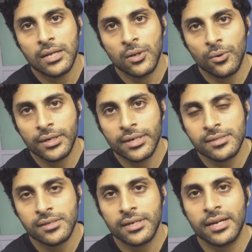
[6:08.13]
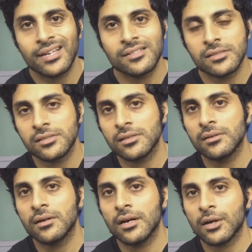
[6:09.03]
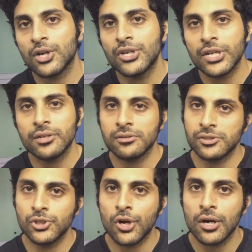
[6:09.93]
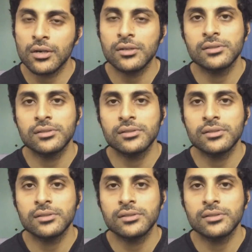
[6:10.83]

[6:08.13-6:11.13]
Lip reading: low intensity is a continuous jog,